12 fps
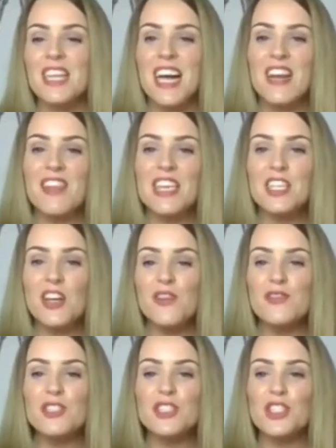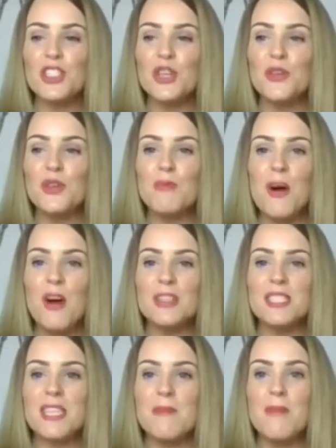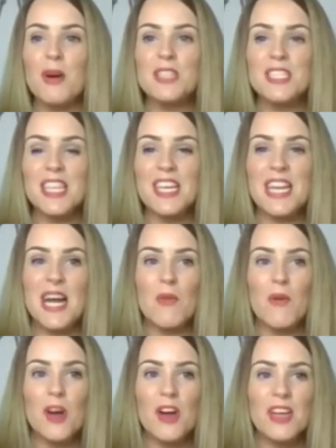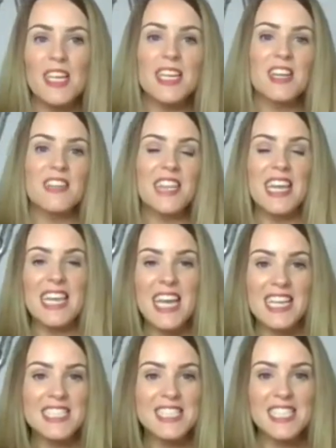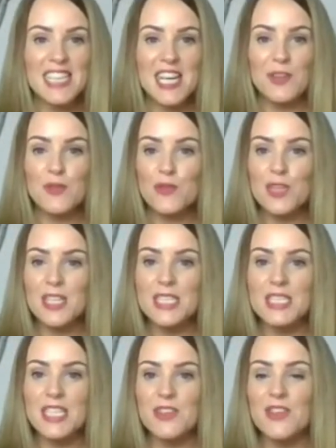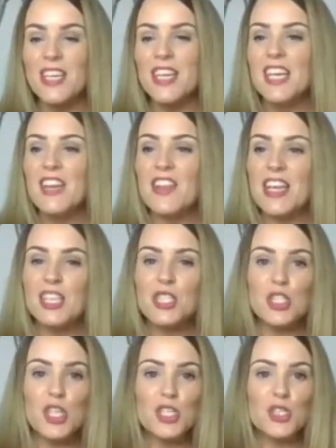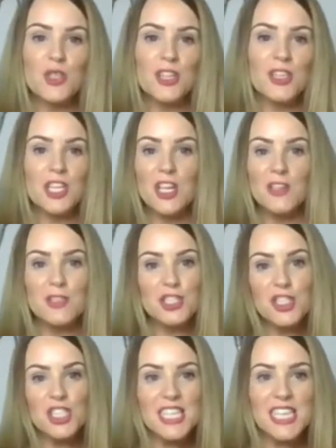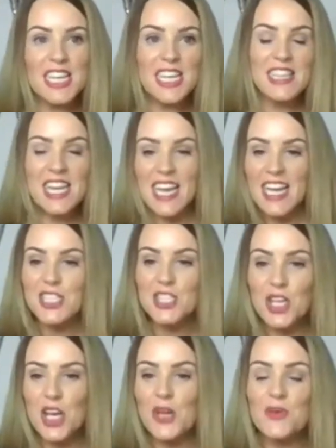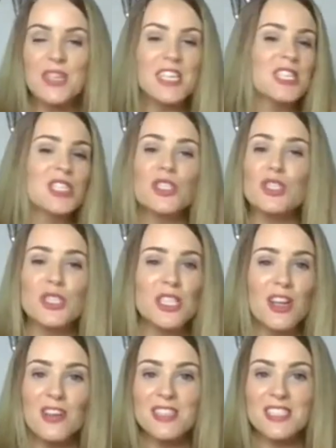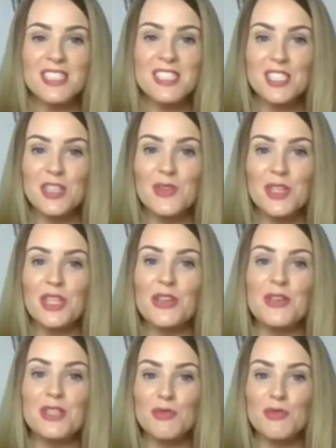And they often show you parts of their body that are now working, like their legs are now free, so they can start doing like the Irish jig and let their legs go. And it's just, honestly, it's so cute.